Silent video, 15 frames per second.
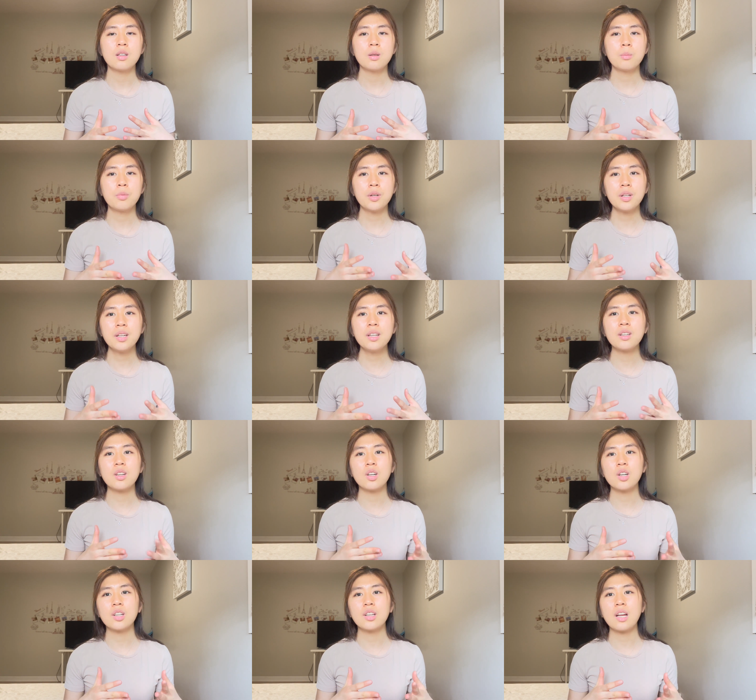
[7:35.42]
pretty
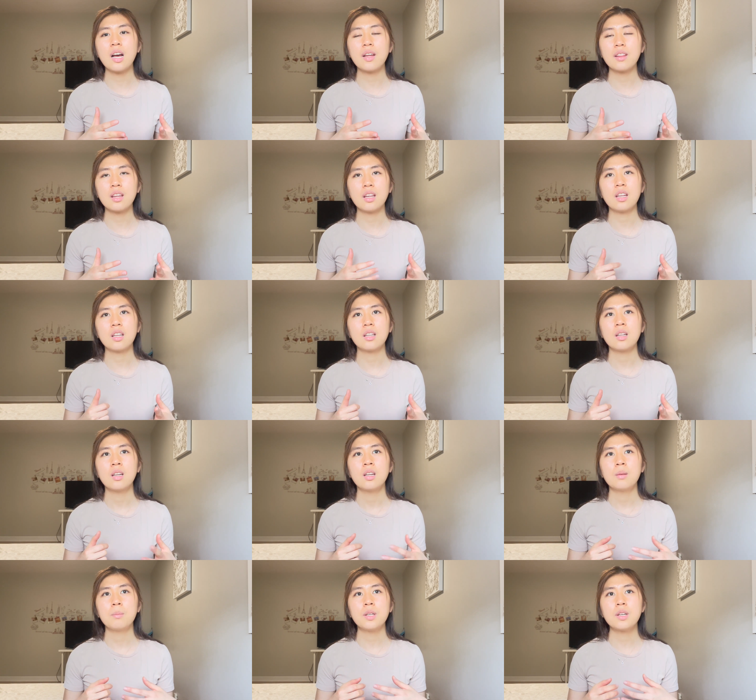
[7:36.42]
good, I think,
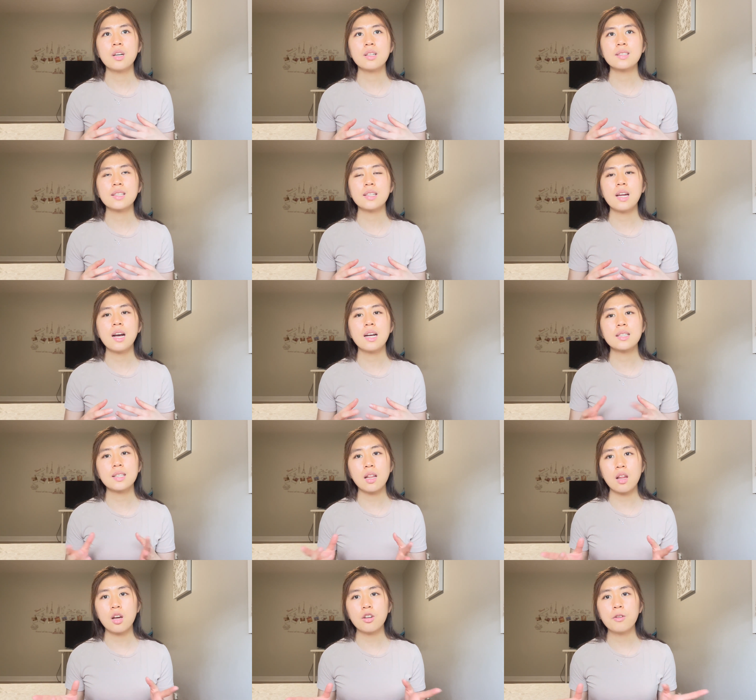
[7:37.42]
because it has a
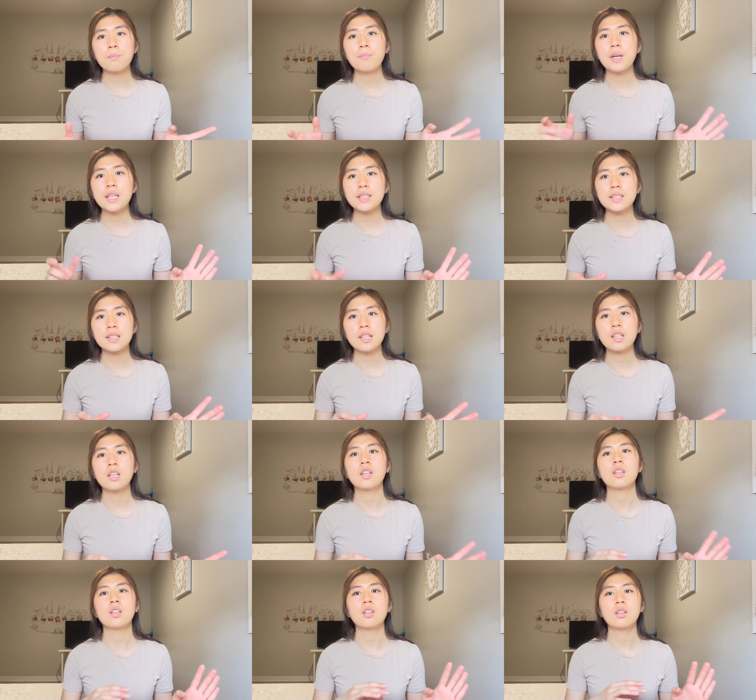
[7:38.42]
lot of basic
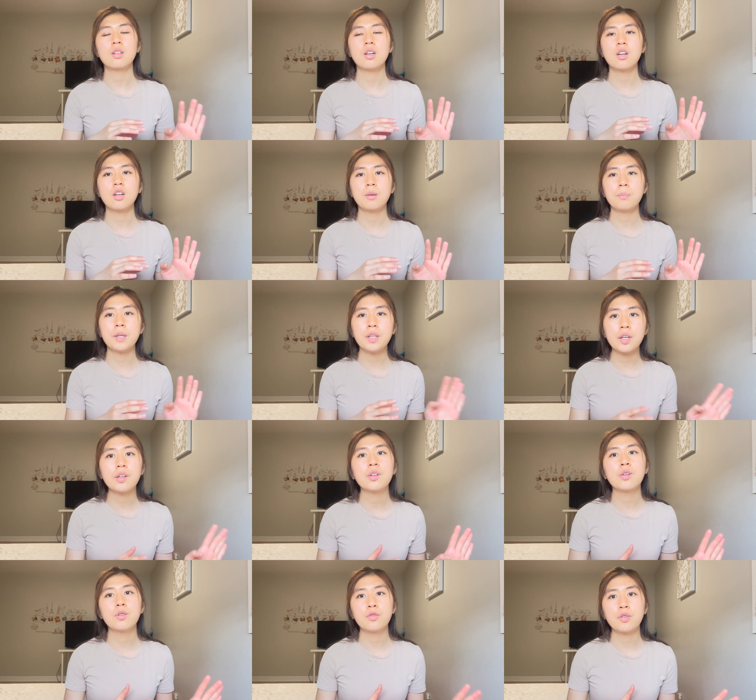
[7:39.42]

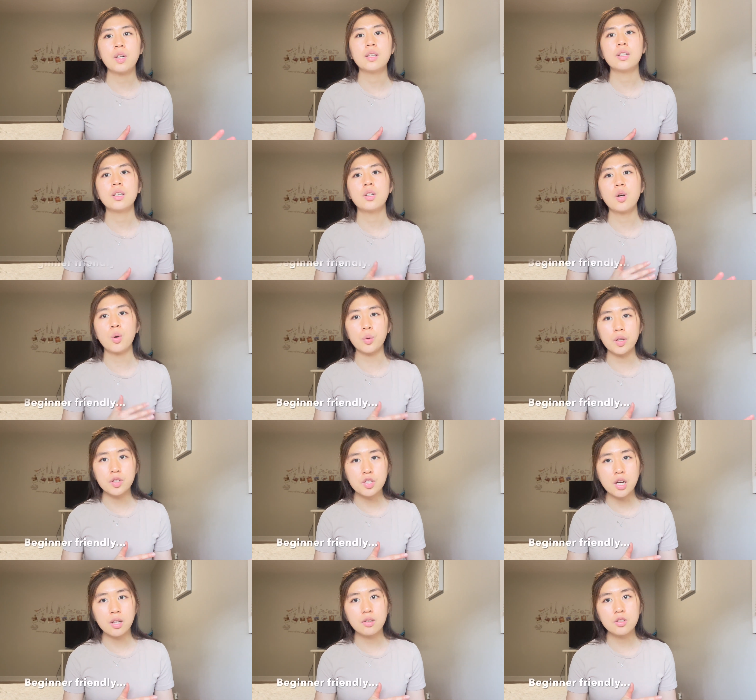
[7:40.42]
beginner-friendly coding
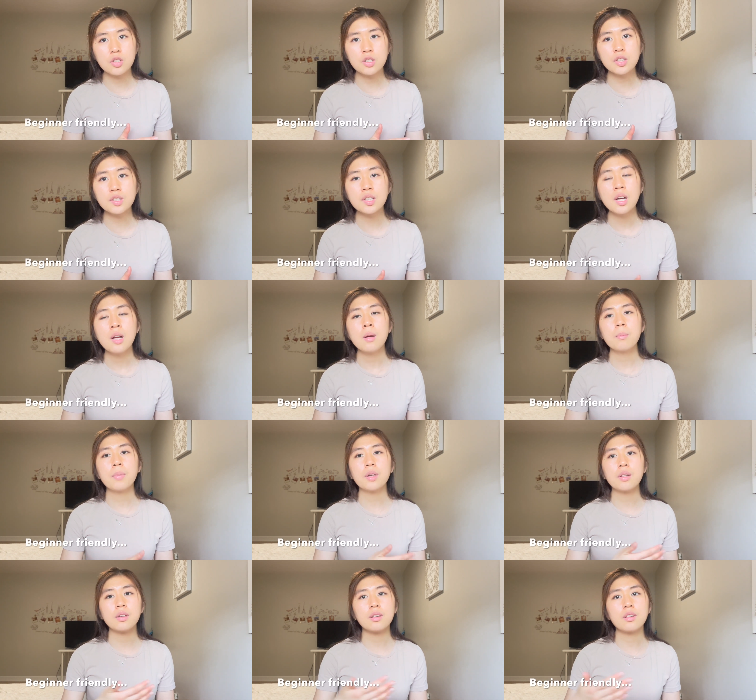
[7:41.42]
challenges,
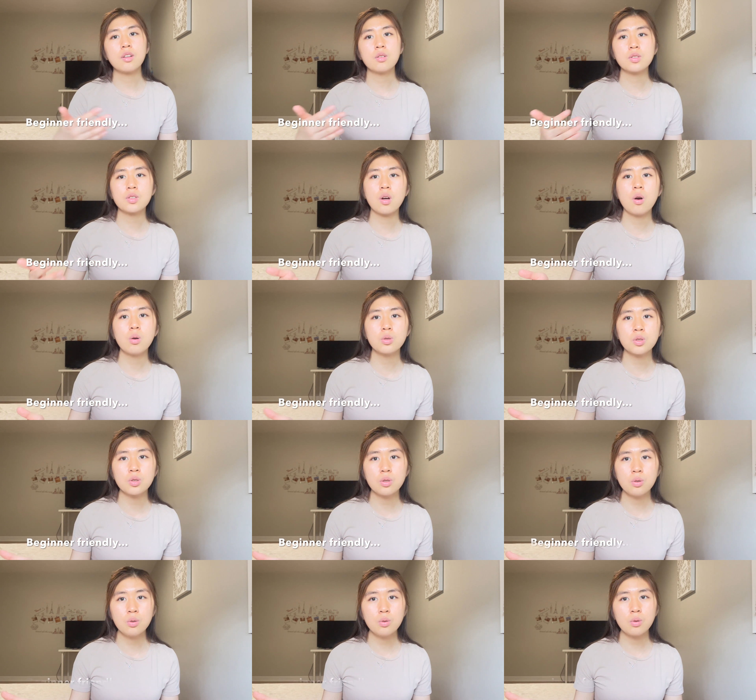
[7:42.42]
but there's
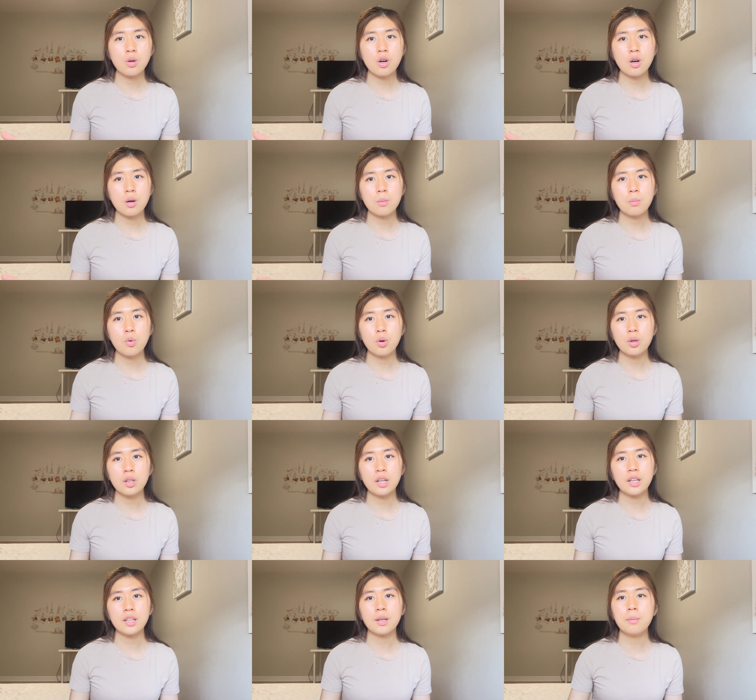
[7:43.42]
also more
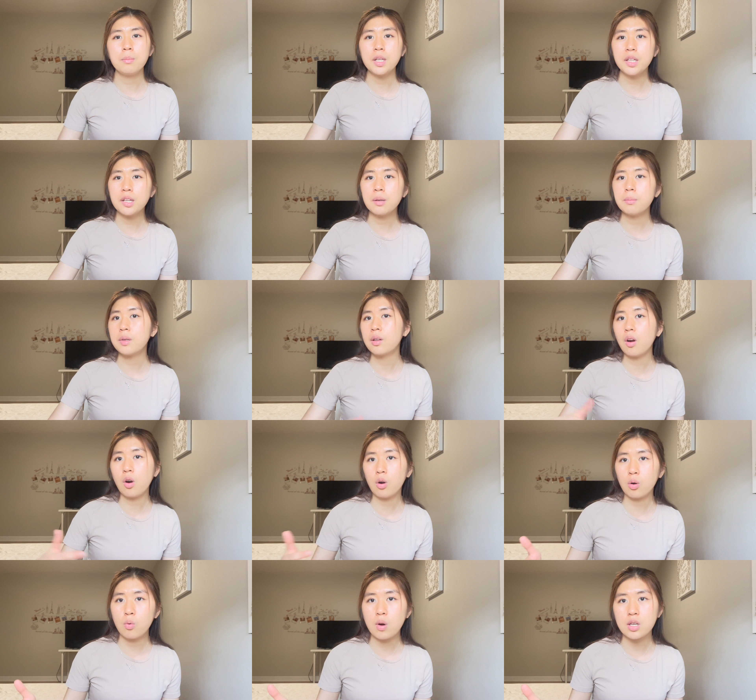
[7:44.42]
like medium and
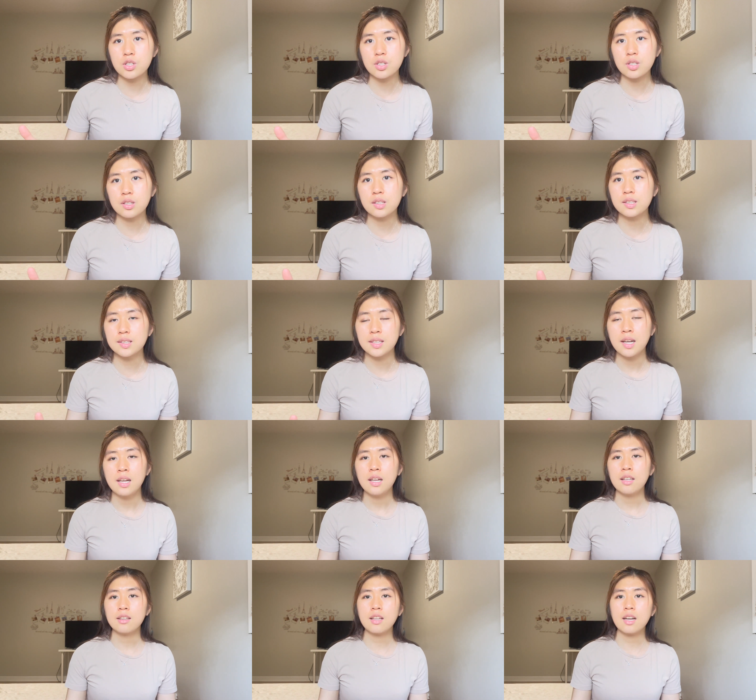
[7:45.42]
hard questions
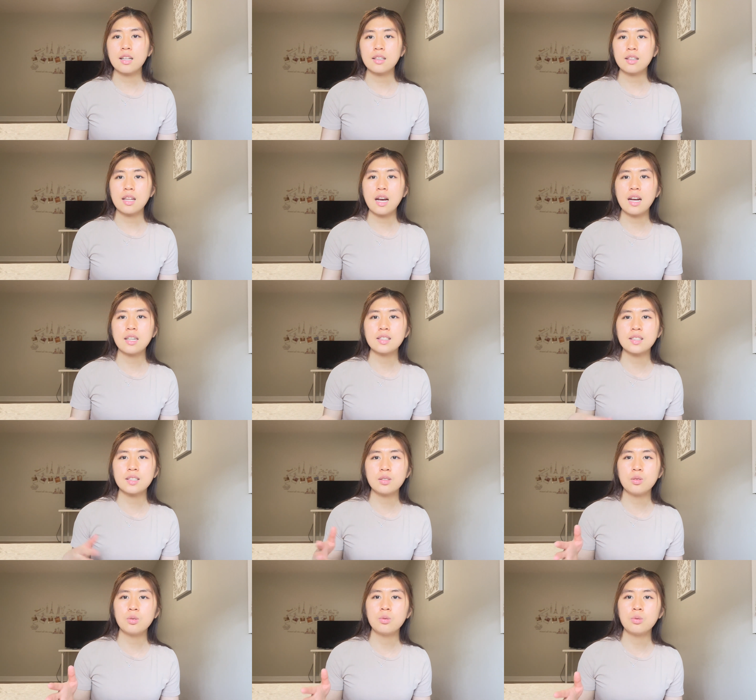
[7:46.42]
that test
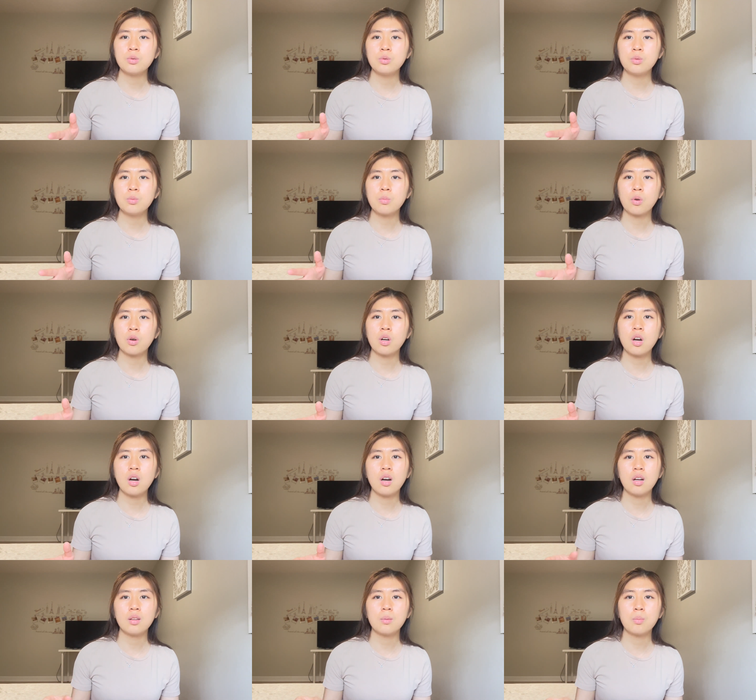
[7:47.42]
you more
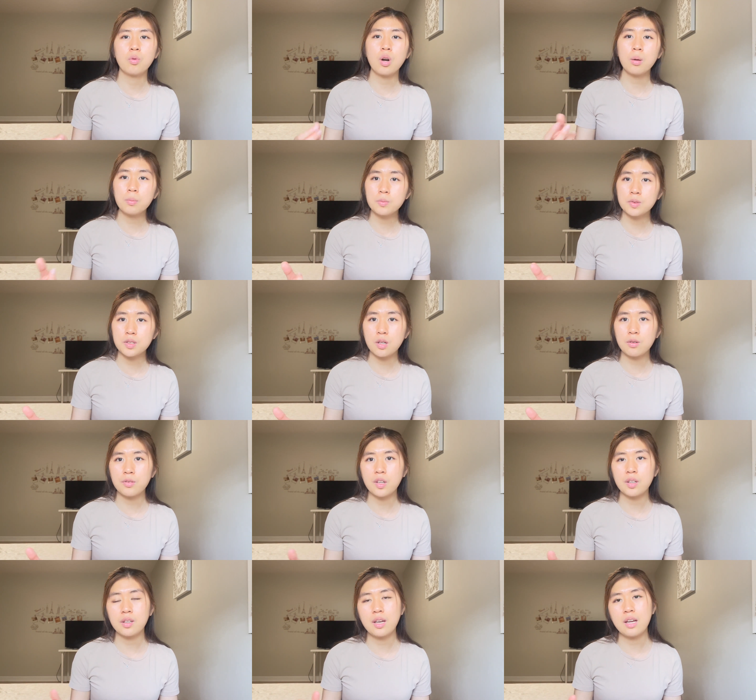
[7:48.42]
on problem
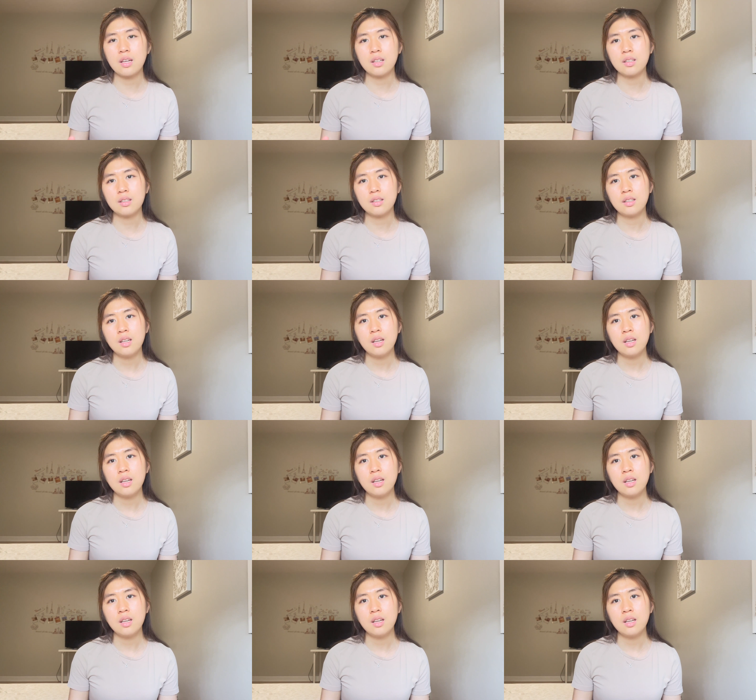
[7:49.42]
solving and